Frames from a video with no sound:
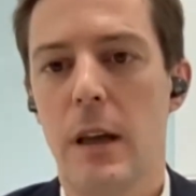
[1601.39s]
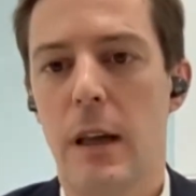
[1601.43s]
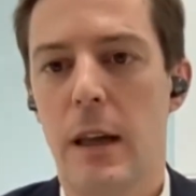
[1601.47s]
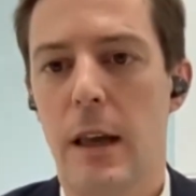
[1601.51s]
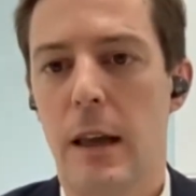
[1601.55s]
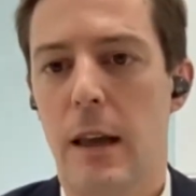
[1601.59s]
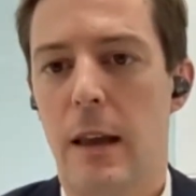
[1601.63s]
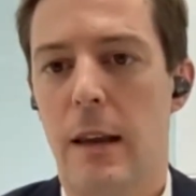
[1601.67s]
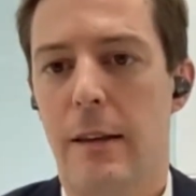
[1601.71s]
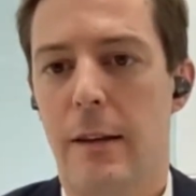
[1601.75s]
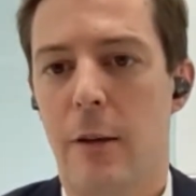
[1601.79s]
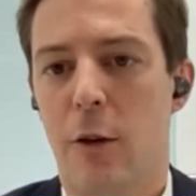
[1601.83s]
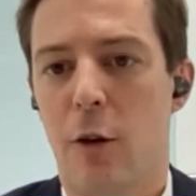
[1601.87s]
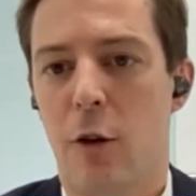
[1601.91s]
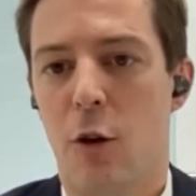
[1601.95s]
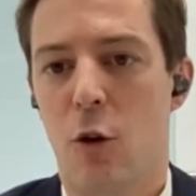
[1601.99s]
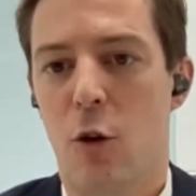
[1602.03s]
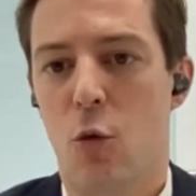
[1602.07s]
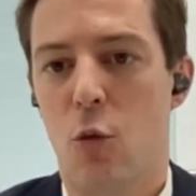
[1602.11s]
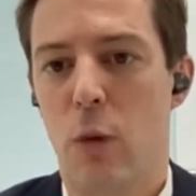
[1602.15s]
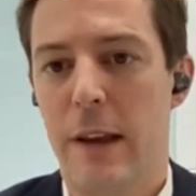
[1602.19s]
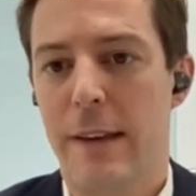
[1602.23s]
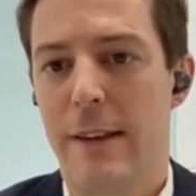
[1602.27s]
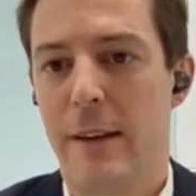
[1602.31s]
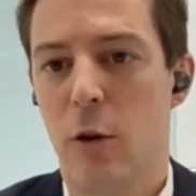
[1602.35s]
is
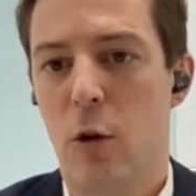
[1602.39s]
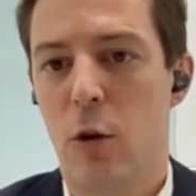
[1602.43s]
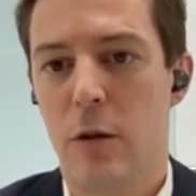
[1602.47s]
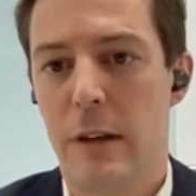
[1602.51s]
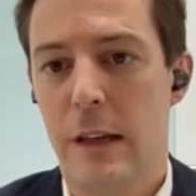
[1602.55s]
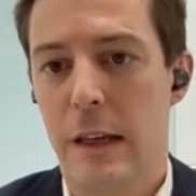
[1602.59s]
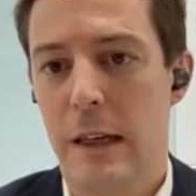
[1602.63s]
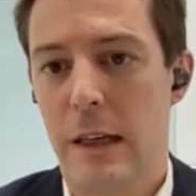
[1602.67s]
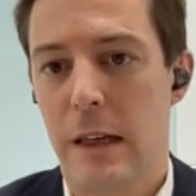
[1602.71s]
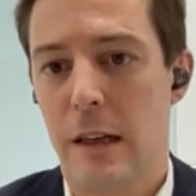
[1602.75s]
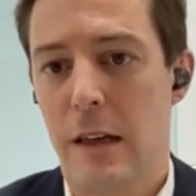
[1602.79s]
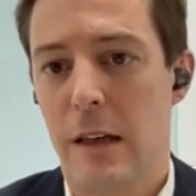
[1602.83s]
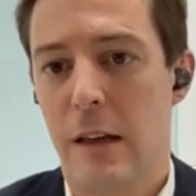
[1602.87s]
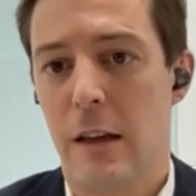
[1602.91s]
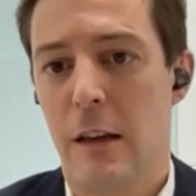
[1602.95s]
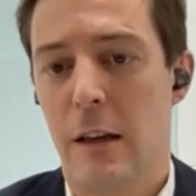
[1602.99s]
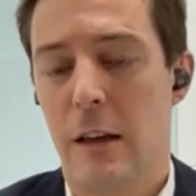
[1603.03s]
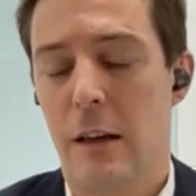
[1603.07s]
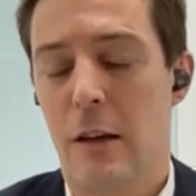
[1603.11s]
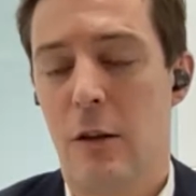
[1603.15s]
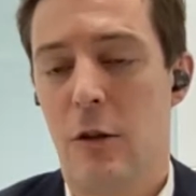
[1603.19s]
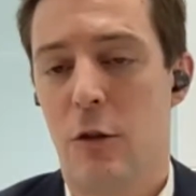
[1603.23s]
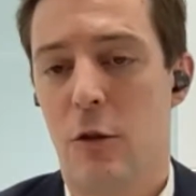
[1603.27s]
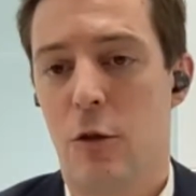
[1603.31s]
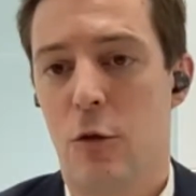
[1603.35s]
uh, resorting
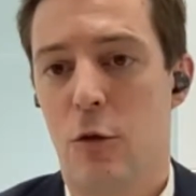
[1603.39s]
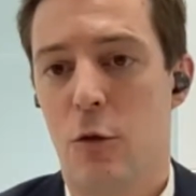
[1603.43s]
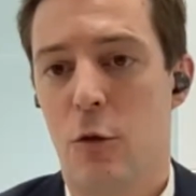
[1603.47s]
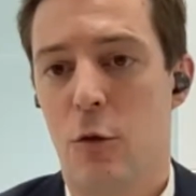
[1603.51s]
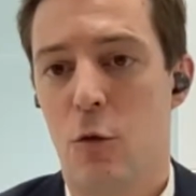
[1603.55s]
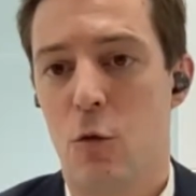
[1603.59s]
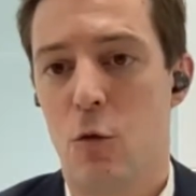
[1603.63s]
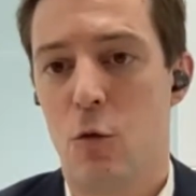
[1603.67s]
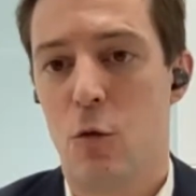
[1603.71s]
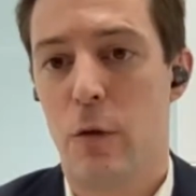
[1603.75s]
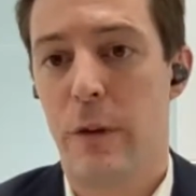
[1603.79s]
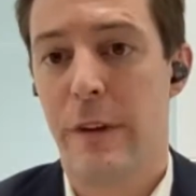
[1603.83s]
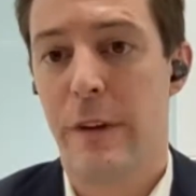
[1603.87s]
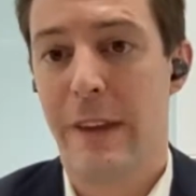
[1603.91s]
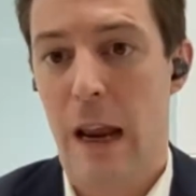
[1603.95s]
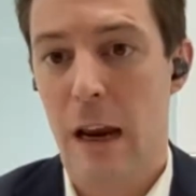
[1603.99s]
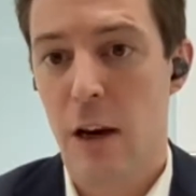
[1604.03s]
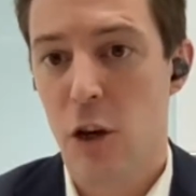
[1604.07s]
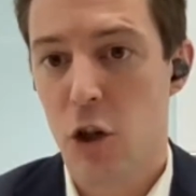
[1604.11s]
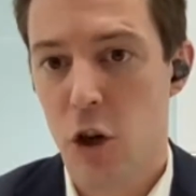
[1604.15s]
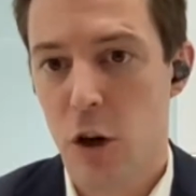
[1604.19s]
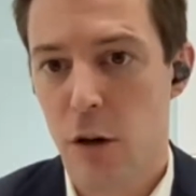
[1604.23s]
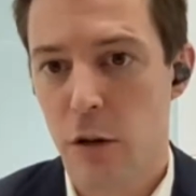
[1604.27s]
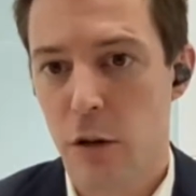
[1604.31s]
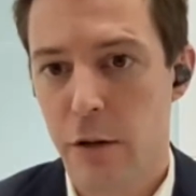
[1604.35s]
to
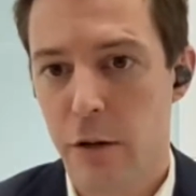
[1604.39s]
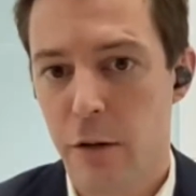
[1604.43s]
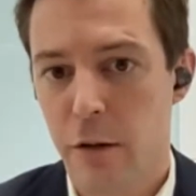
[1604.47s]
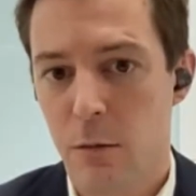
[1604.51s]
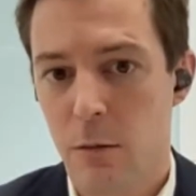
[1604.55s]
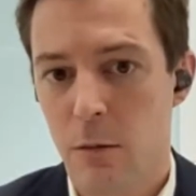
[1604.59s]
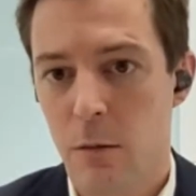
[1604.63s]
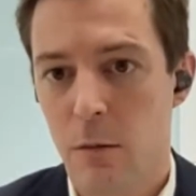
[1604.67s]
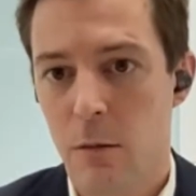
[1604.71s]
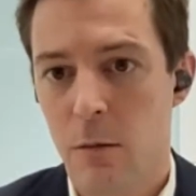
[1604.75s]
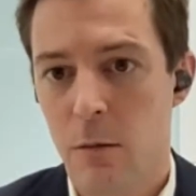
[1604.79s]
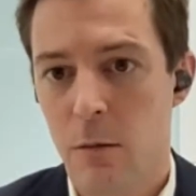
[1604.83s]
sanctions,